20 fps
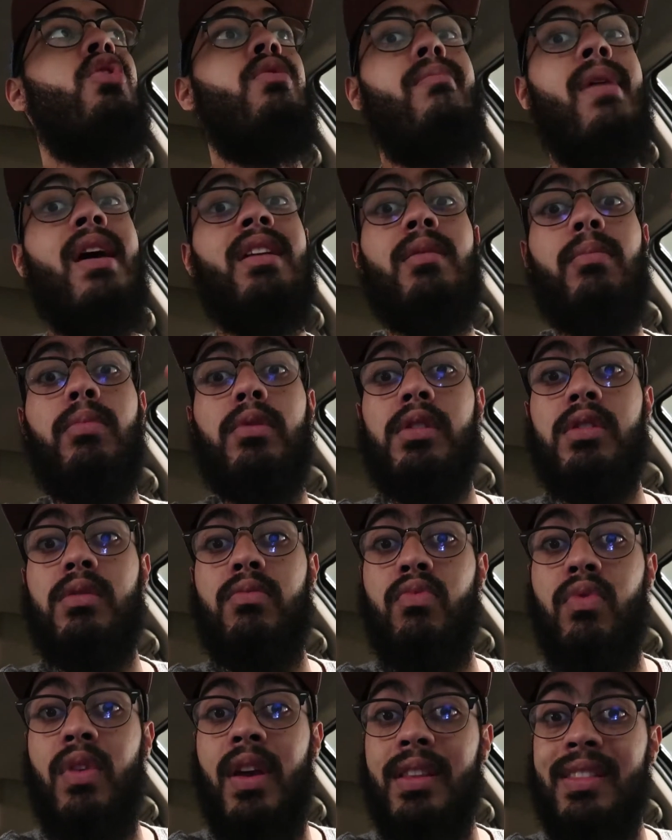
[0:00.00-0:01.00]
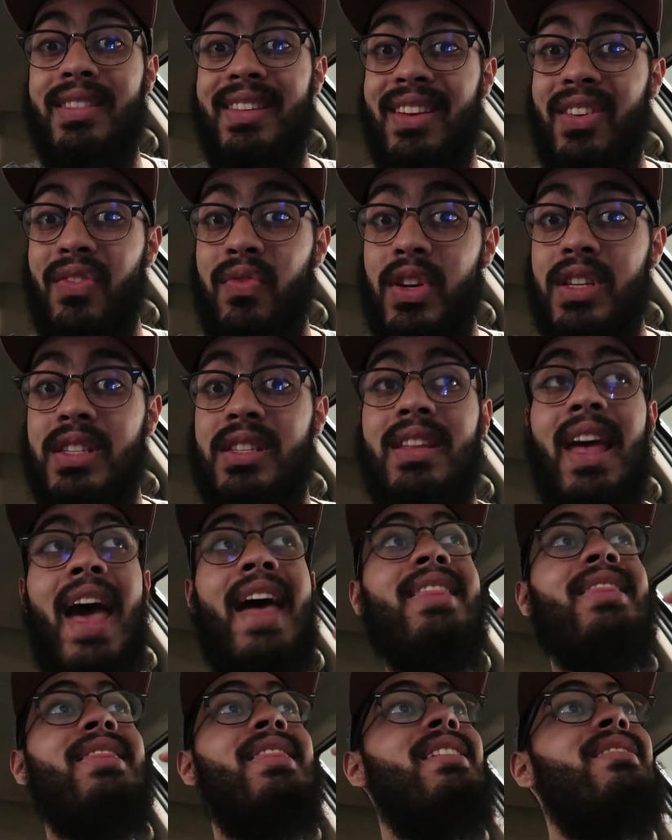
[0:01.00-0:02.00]
your metabolism rate decreases.
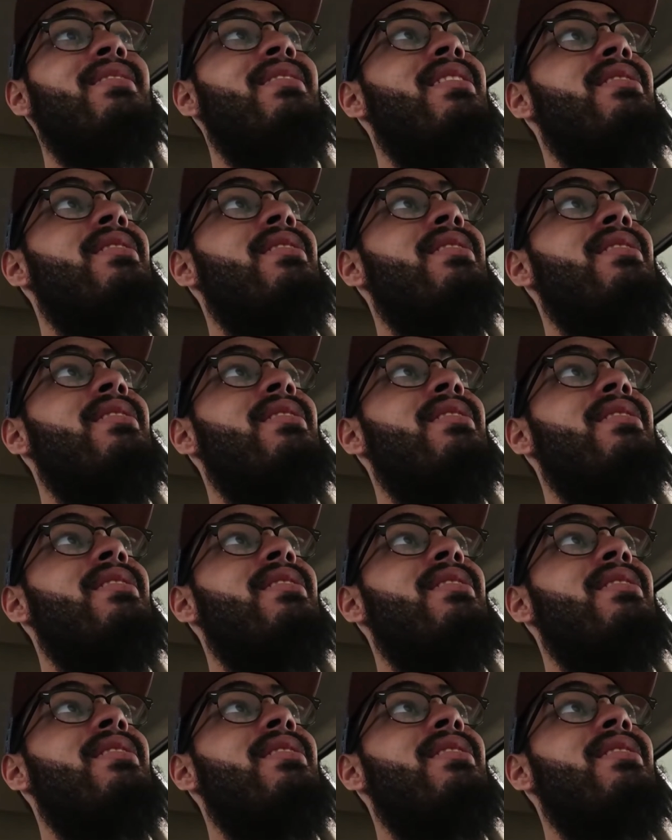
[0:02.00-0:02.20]
And this